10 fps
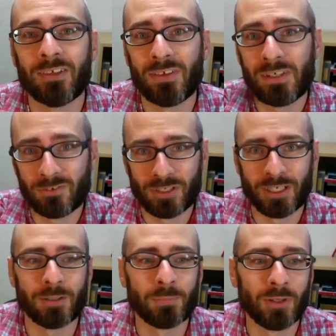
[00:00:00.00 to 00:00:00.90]
as these
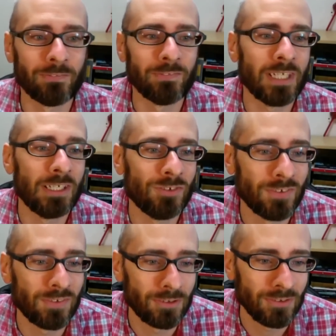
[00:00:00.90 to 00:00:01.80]
genetic
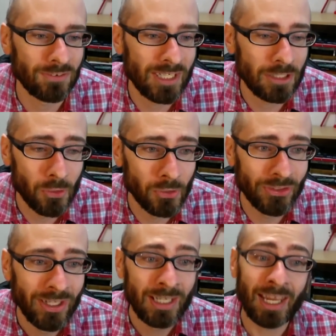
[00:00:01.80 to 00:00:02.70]
modifications start to take
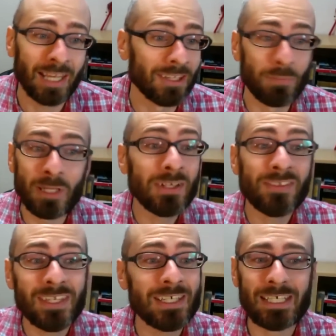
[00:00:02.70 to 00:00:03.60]
hold. And the
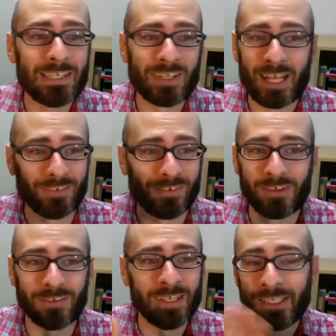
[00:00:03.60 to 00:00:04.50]
BBC even has
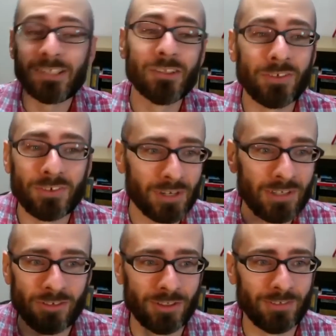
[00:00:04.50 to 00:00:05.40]
this
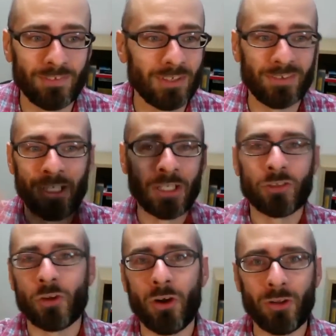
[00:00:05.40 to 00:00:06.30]
illustration of this
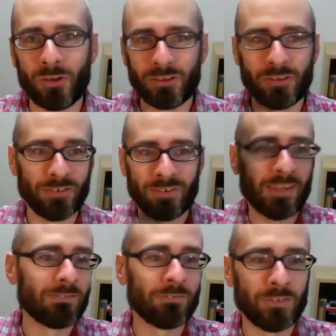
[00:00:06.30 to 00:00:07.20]
tall,
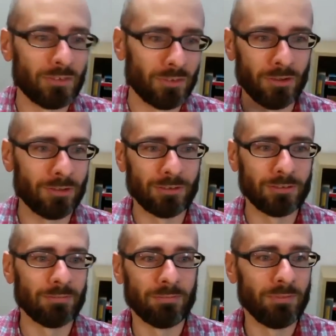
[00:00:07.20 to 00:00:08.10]
7-foot
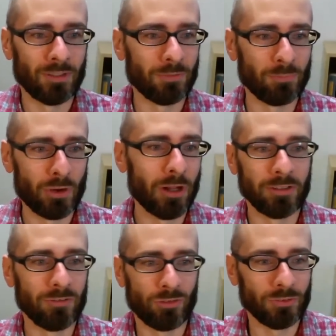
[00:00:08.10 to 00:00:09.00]
tall,
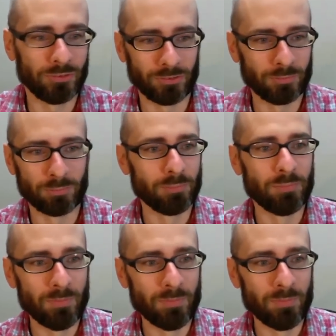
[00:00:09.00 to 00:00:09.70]
broad-shouldered,